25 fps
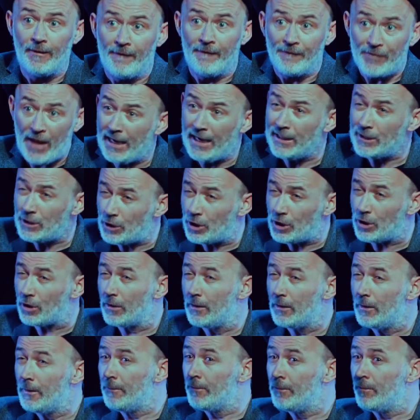Thanks to
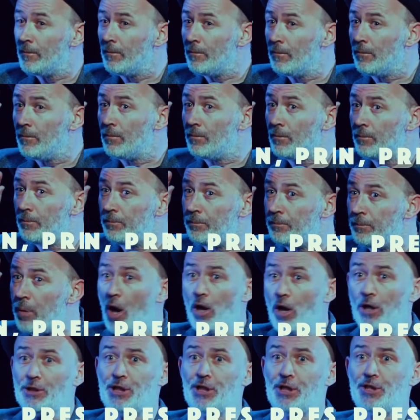
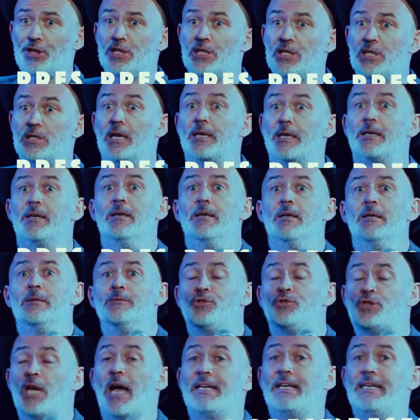politicians like
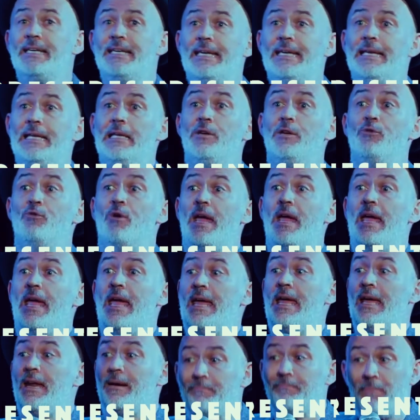Jackie
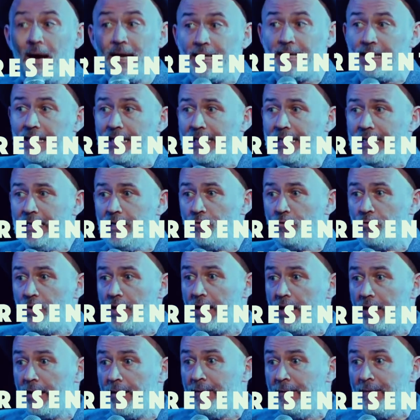Healy-Rae and Michael
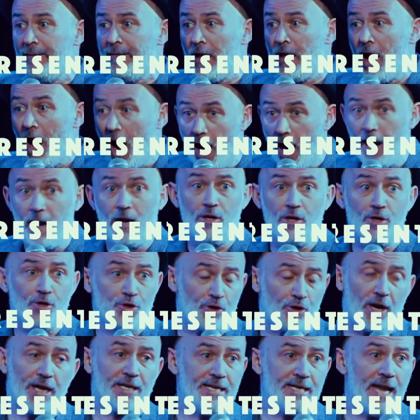Healy-Rae, Ireland
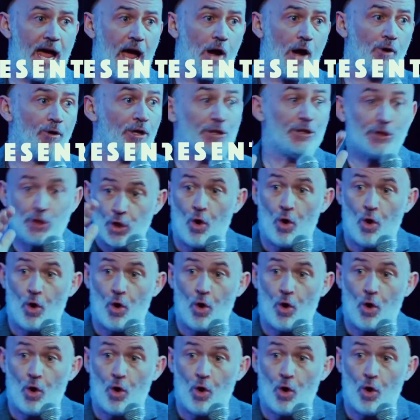right now is the